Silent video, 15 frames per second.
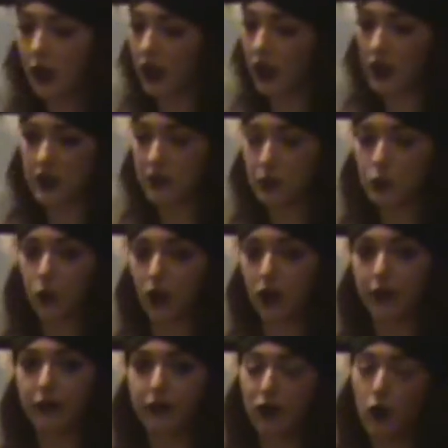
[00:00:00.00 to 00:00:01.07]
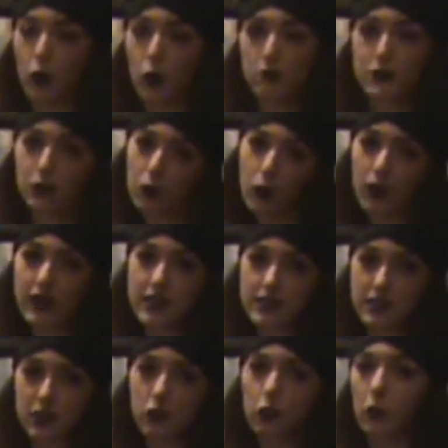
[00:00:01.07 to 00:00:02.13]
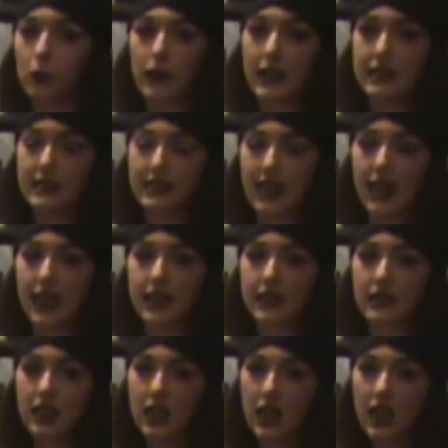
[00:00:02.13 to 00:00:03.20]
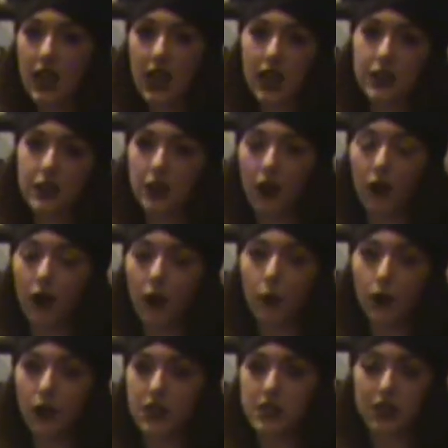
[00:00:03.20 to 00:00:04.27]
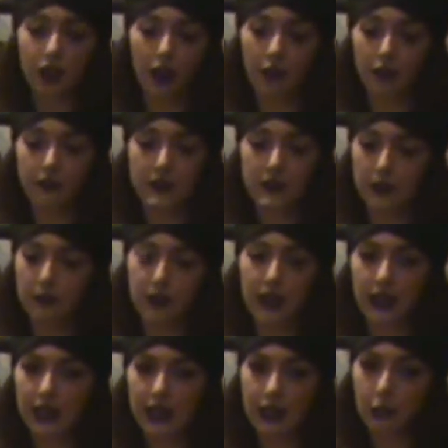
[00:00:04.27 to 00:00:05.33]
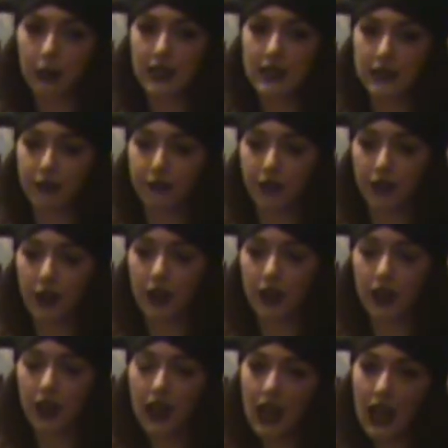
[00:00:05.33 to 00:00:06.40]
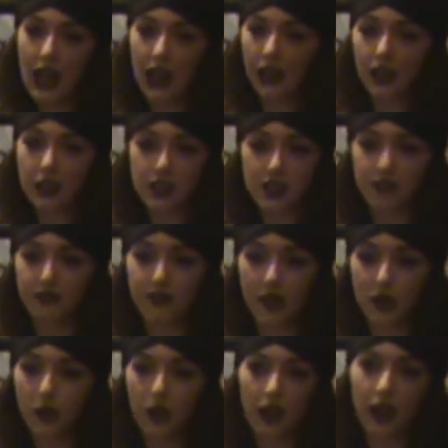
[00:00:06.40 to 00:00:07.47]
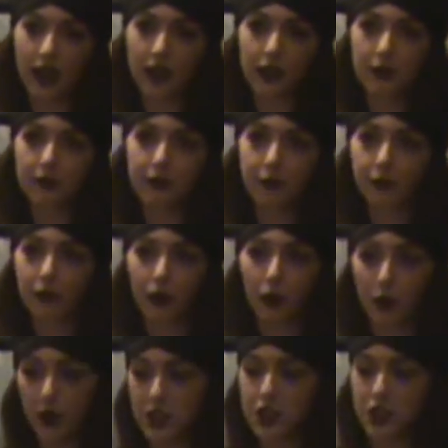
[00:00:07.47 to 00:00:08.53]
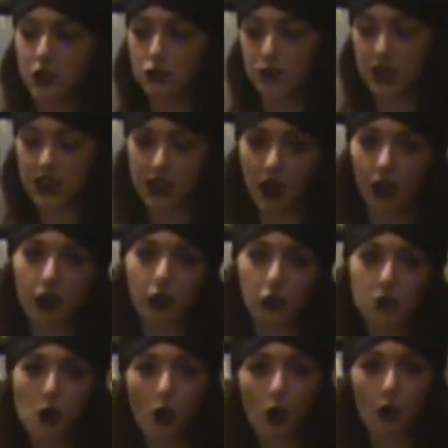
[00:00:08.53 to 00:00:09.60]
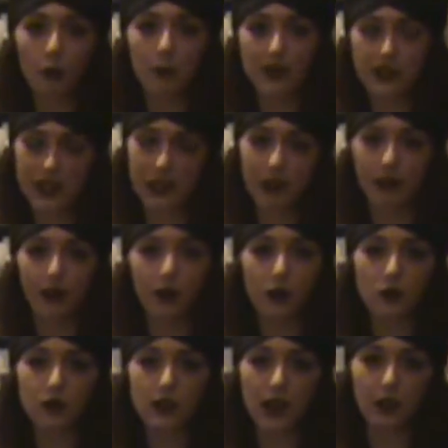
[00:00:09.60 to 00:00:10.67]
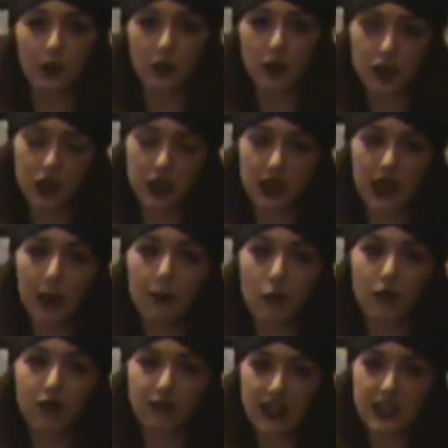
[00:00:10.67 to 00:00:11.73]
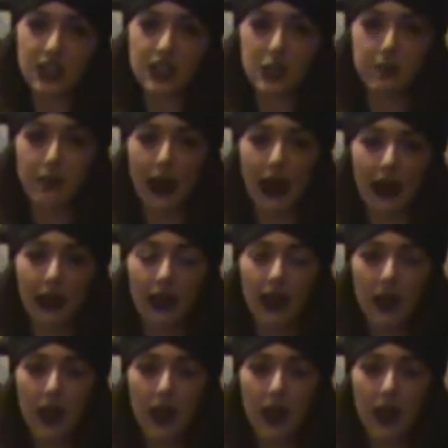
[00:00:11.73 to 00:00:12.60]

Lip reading: I didn't want to conform to what is the norm these days. And, you know, I wanted to go for something a little bit different. And I just feel like we should recycle more materials and we should get more vintage back.